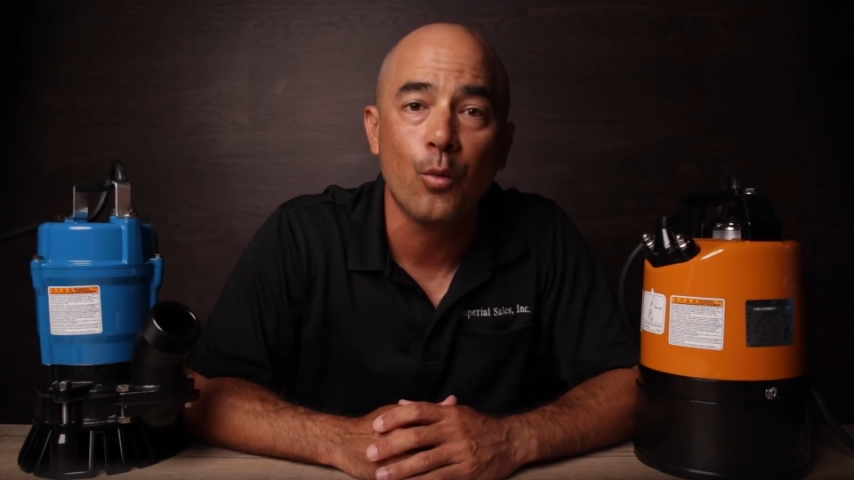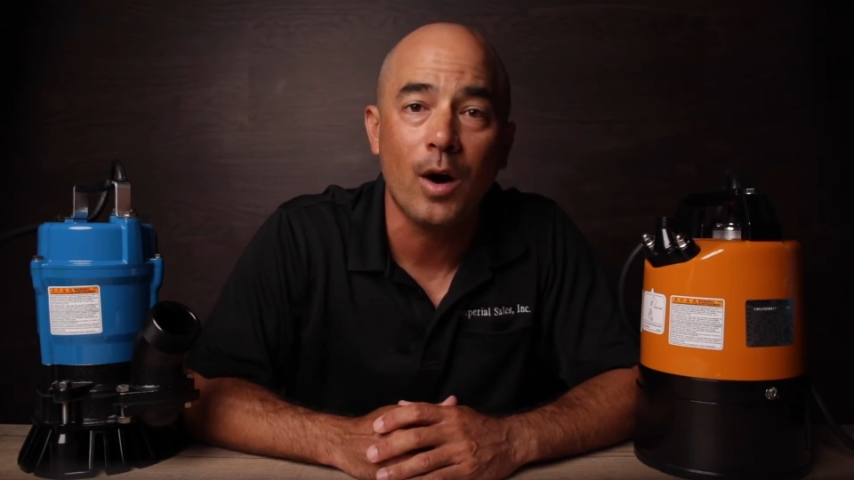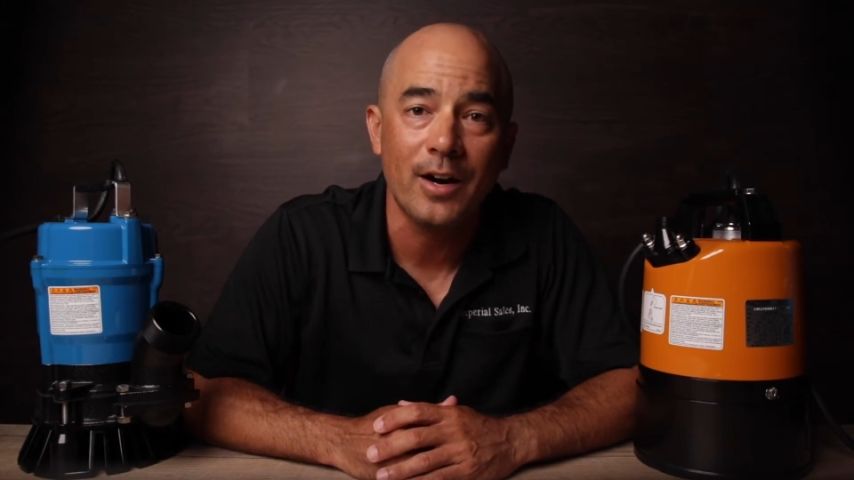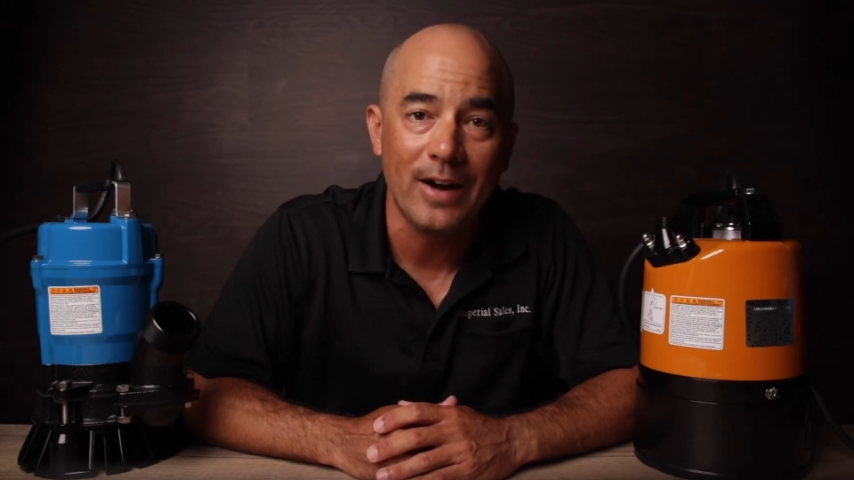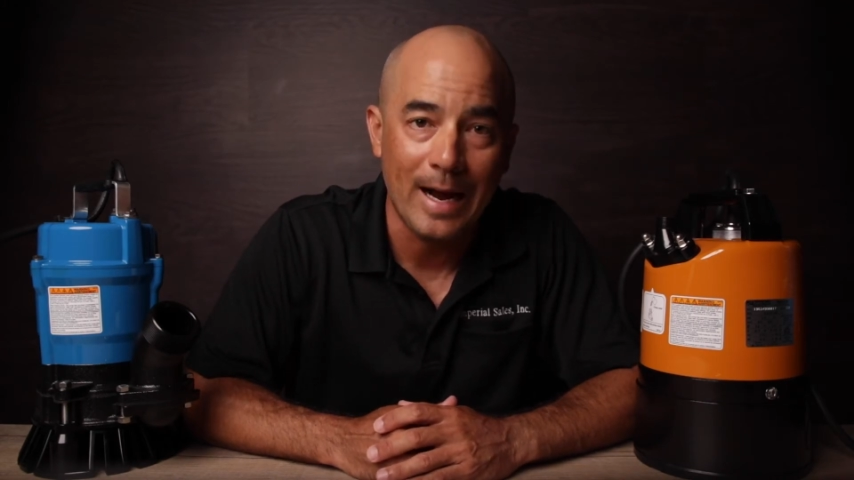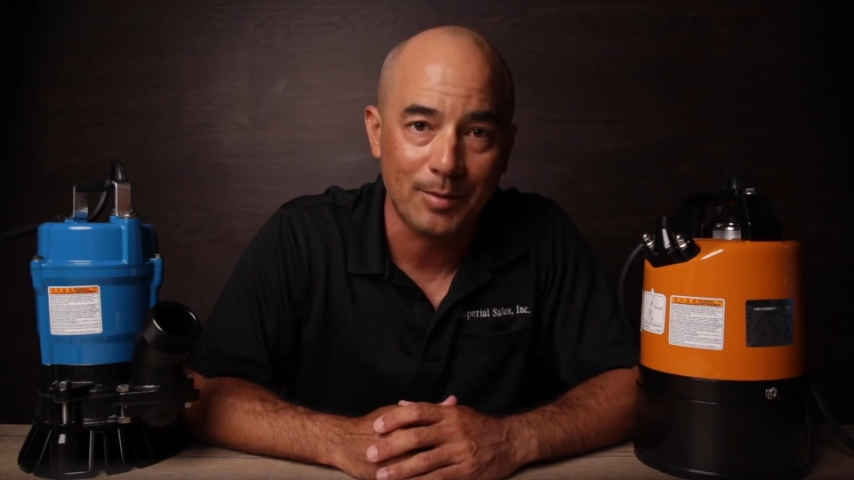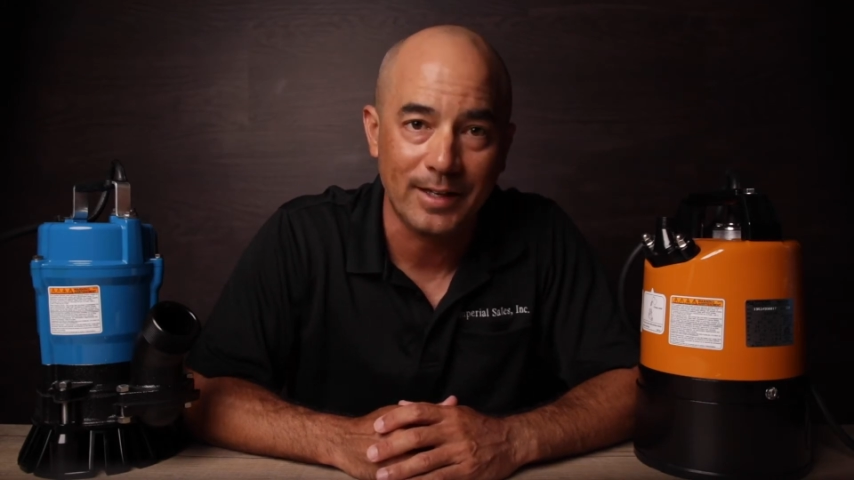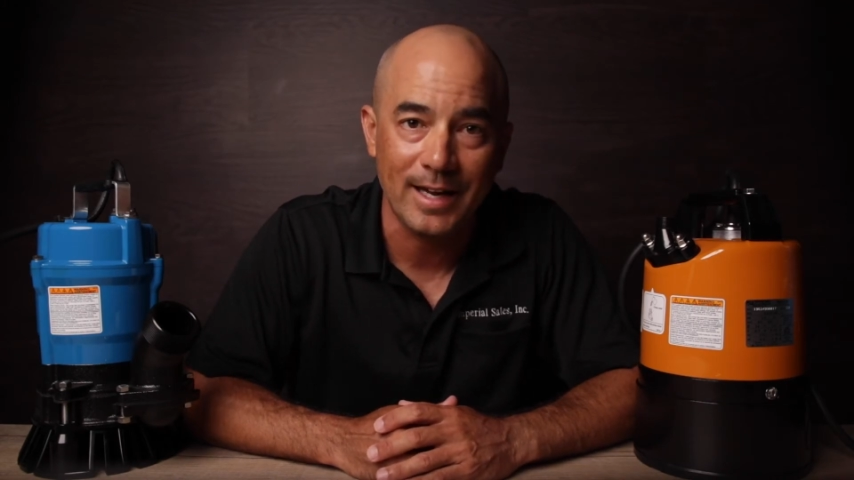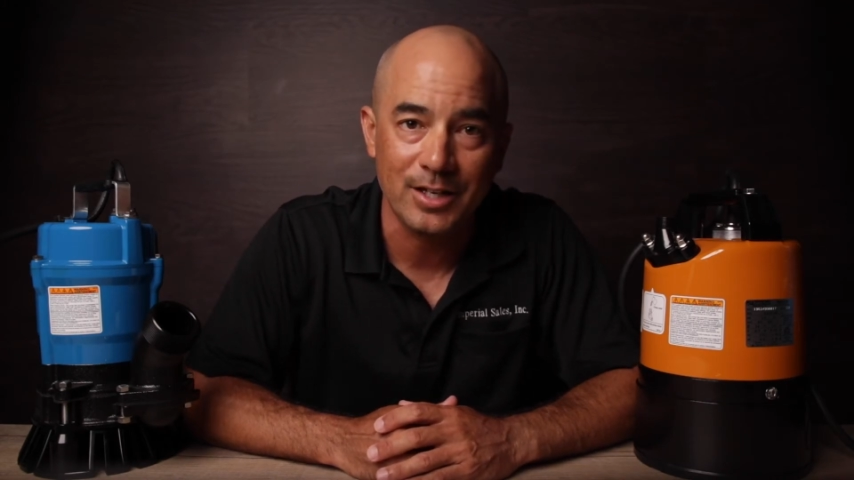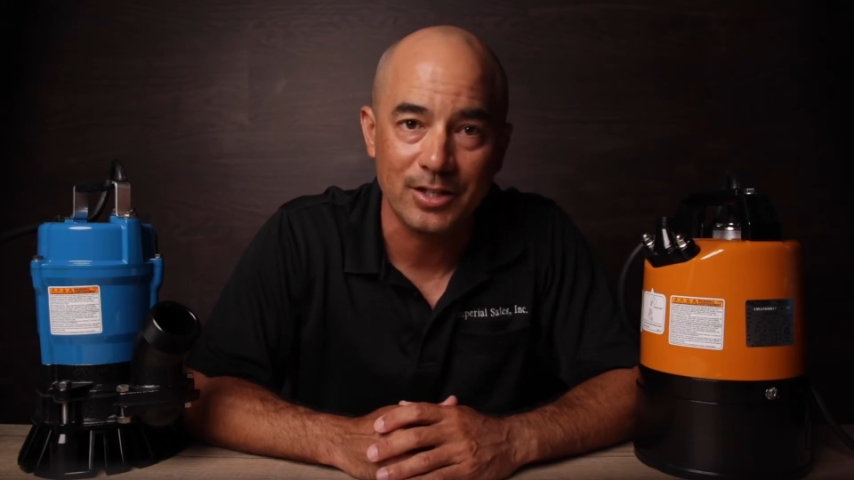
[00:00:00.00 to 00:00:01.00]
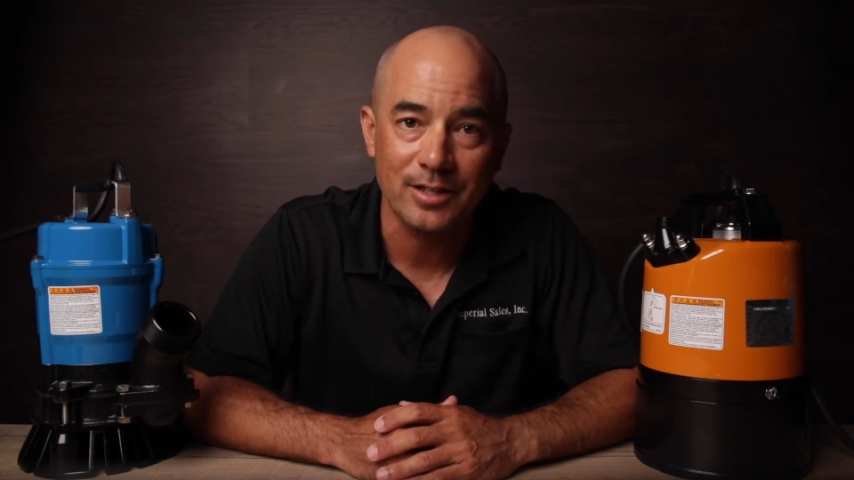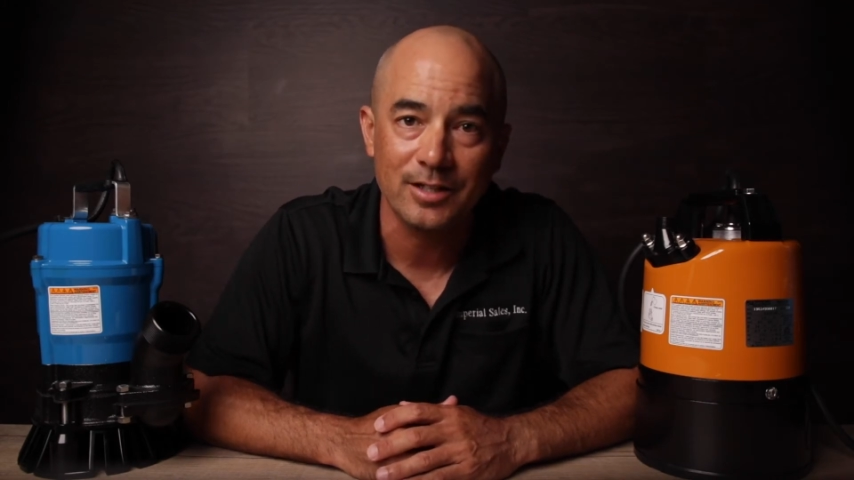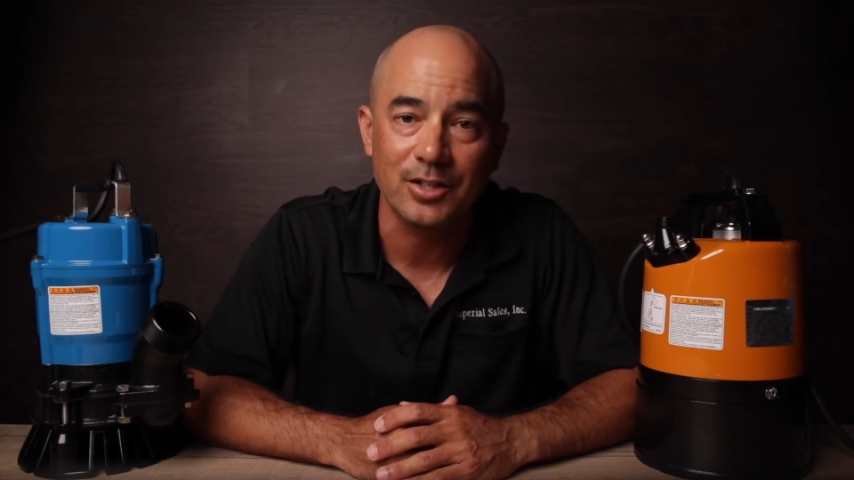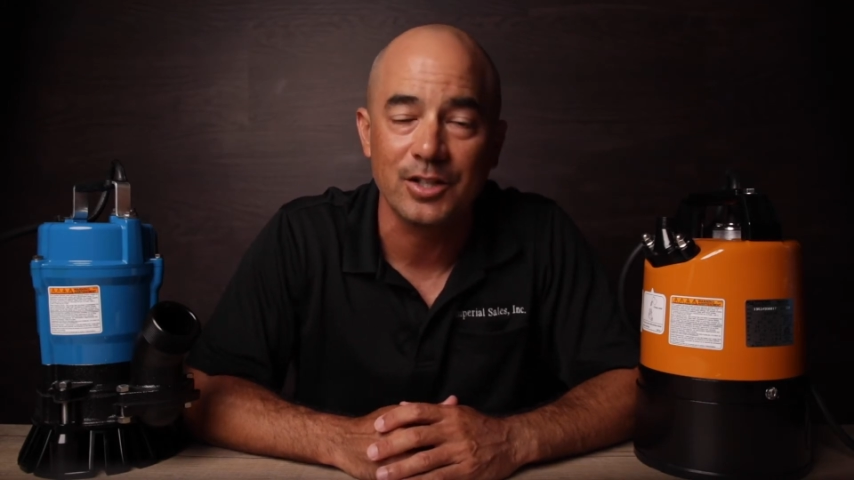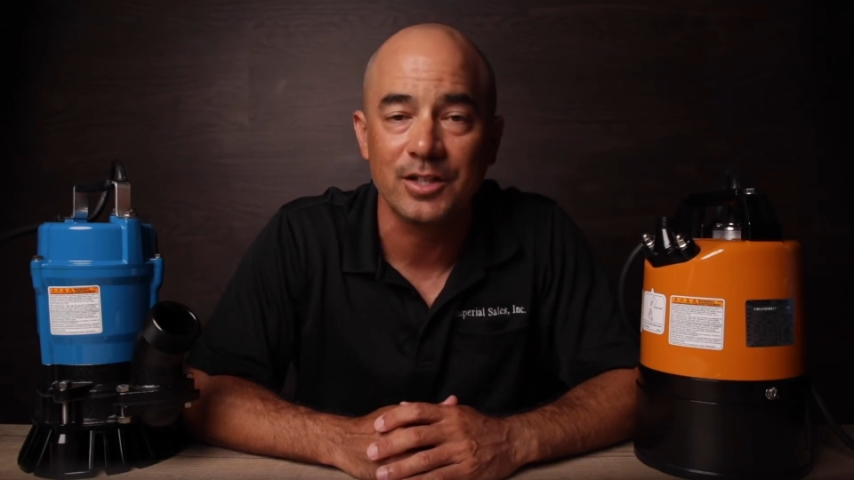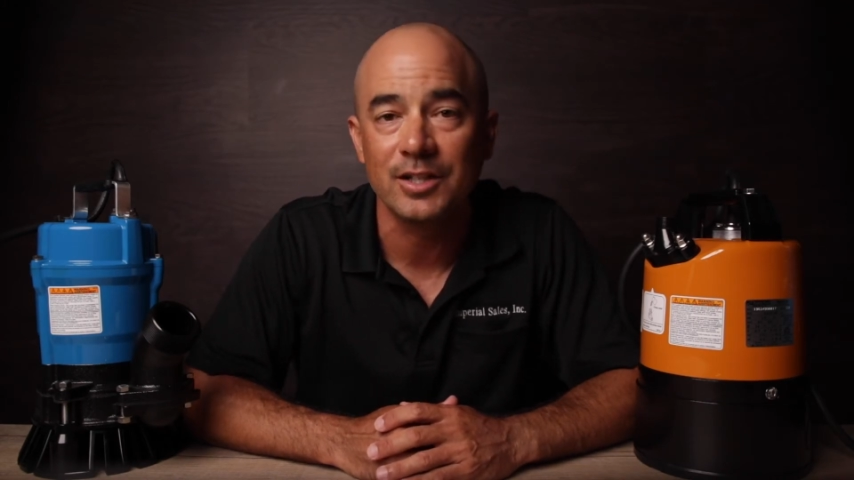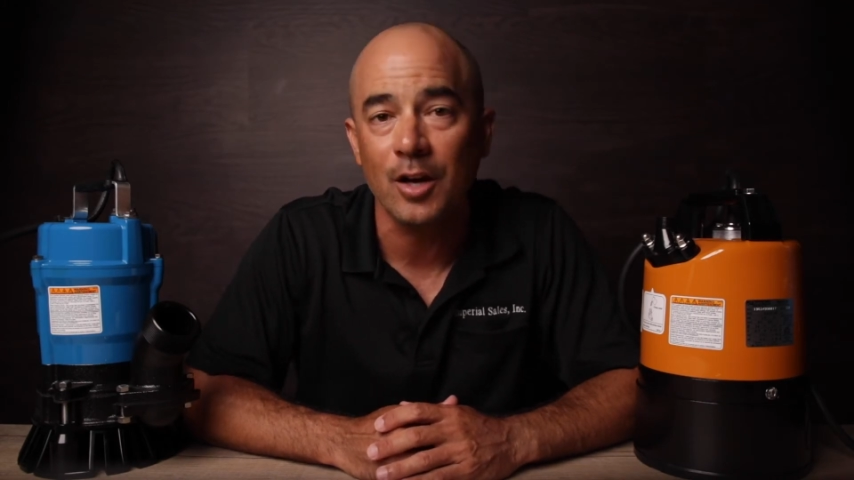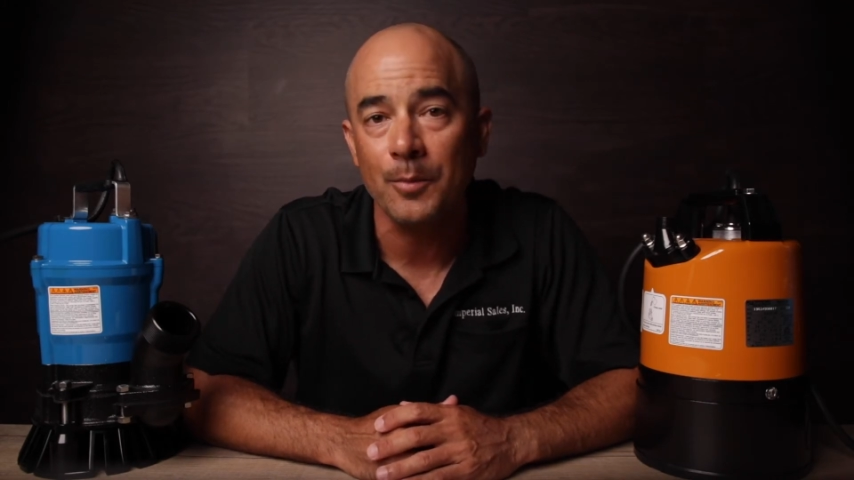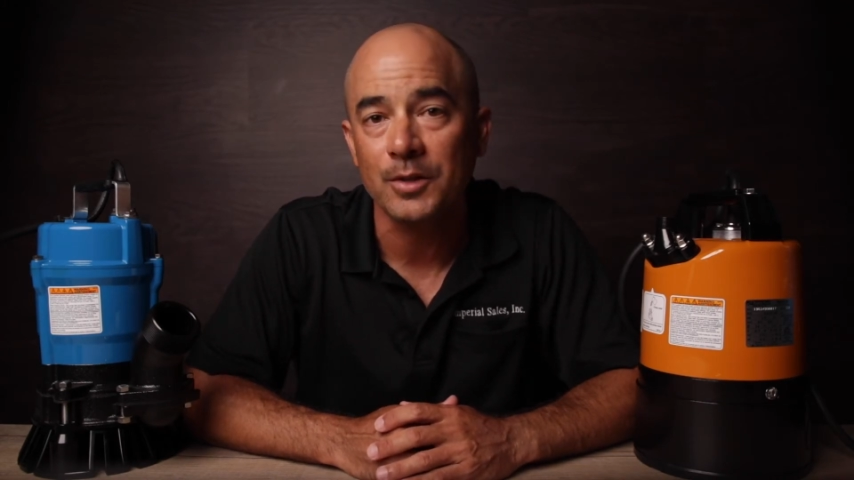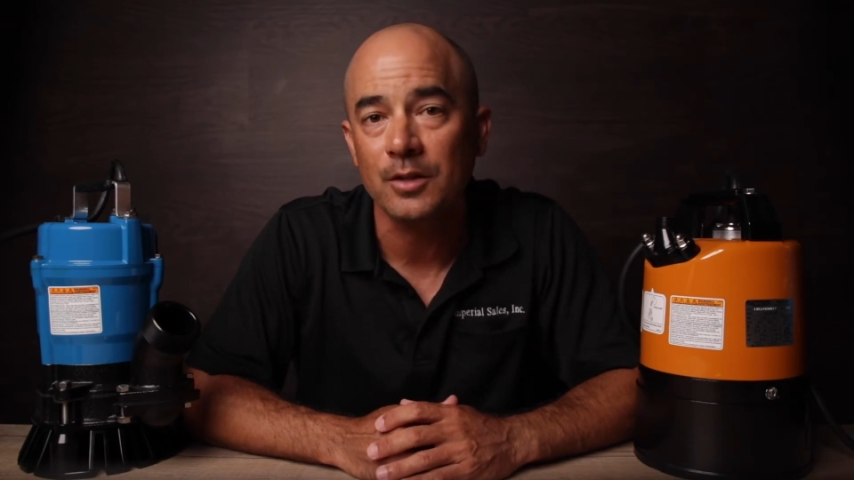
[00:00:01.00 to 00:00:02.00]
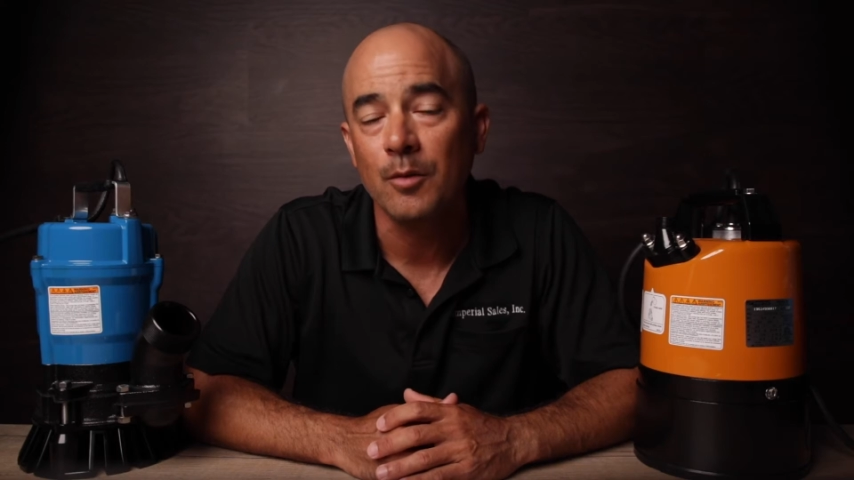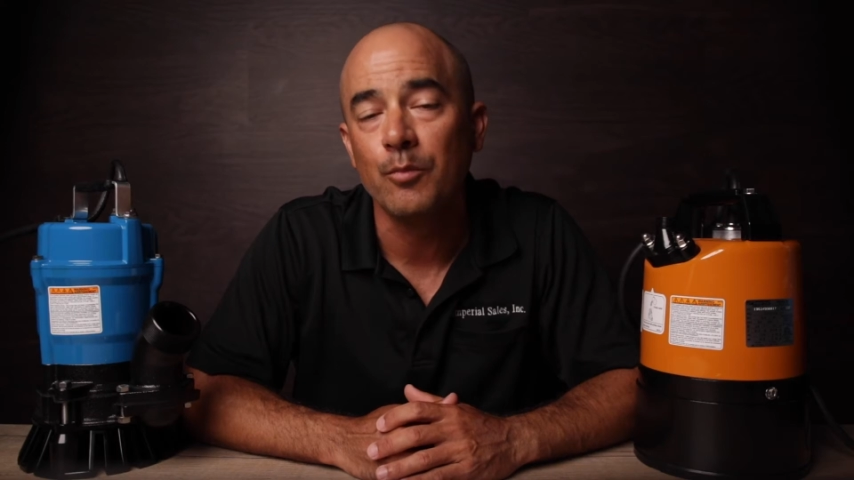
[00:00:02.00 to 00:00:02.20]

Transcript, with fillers: water applications such as sumps,